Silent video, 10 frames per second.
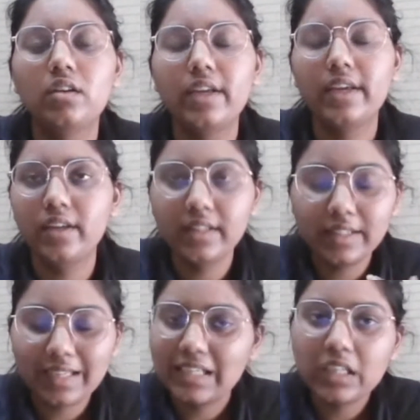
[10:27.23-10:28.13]

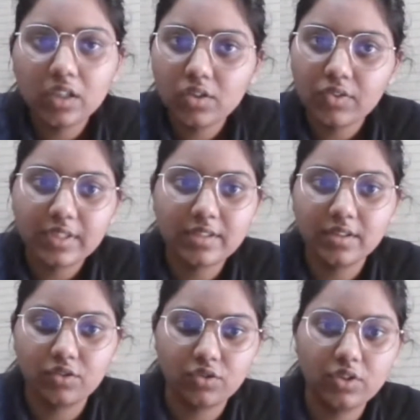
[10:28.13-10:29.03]
in clinical
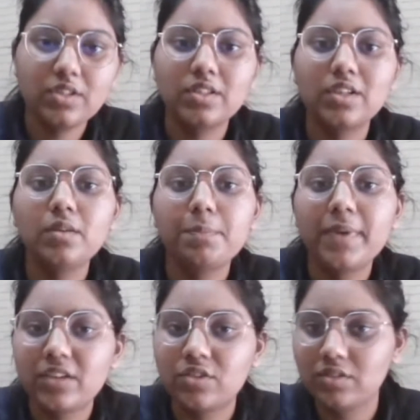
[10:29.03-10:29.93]
researches the
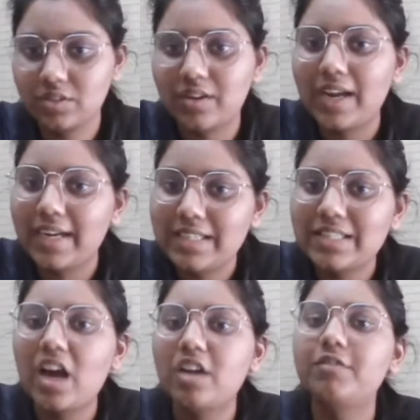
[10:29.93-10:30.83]
patient's rights
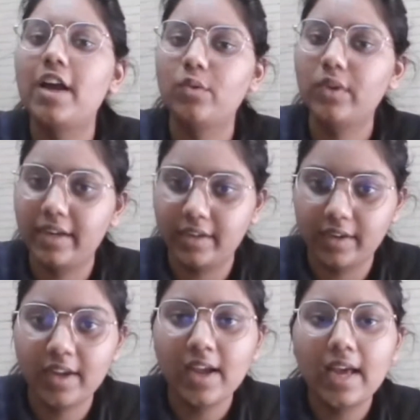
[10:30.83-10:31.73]
are violated,
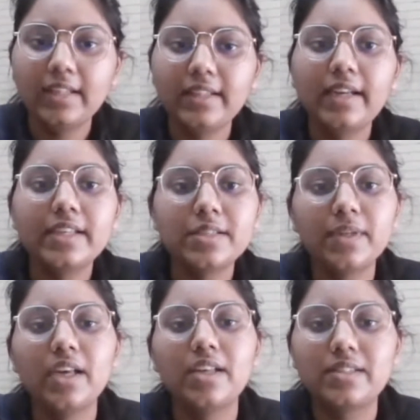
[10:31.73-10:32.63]
and there has been
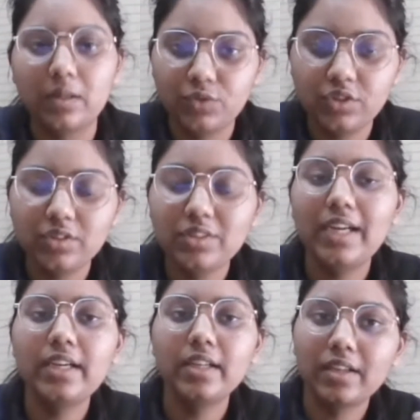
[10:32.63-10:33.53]
assumption
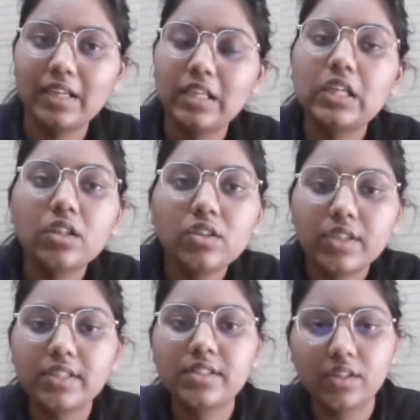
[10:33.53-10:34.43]
that clinical
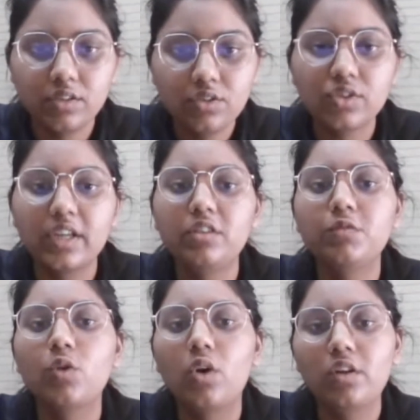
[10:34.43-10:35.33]
research
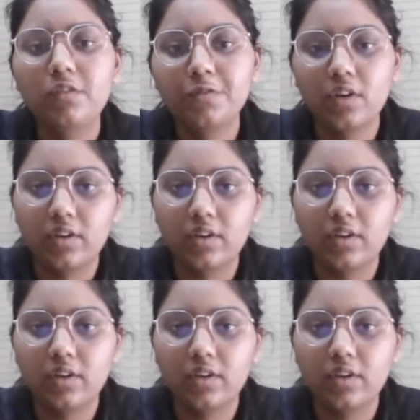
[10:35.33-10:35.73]
involve